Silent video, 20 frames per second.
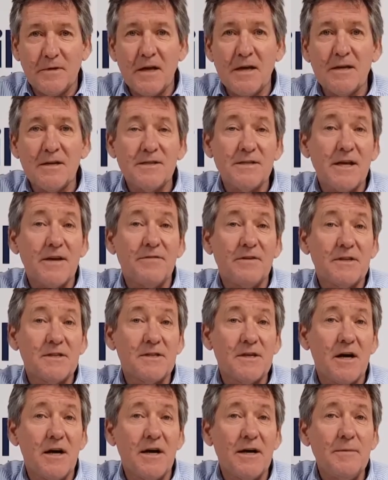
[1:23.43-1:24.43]
saving
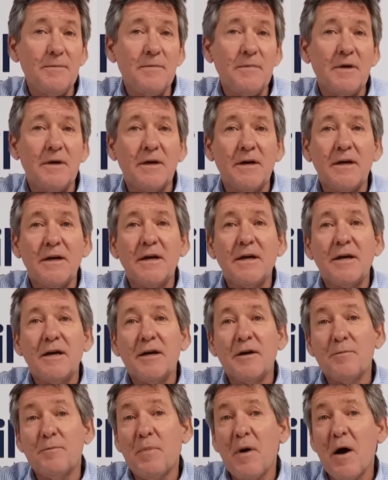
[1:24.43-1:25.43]
time,
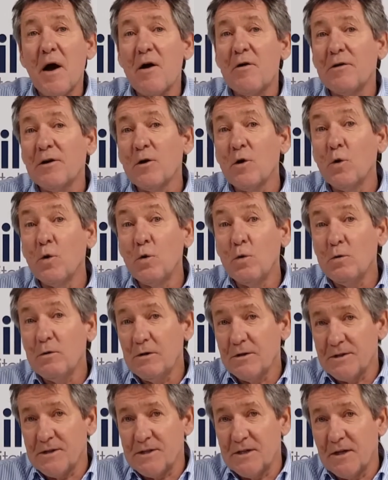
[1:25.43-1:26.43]
empowering all the
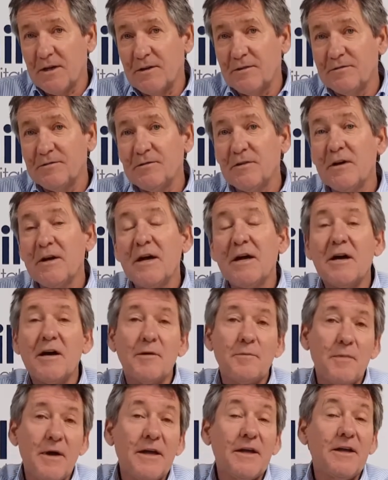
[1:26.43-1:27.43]
staff and
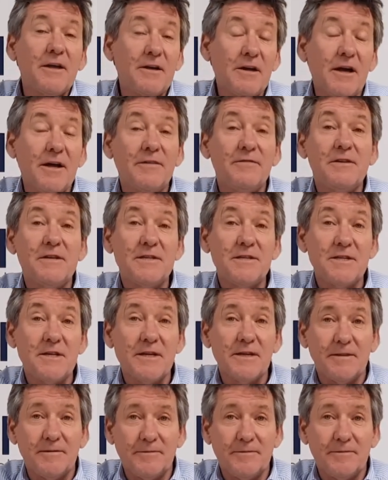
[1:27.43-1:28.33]
making life easier.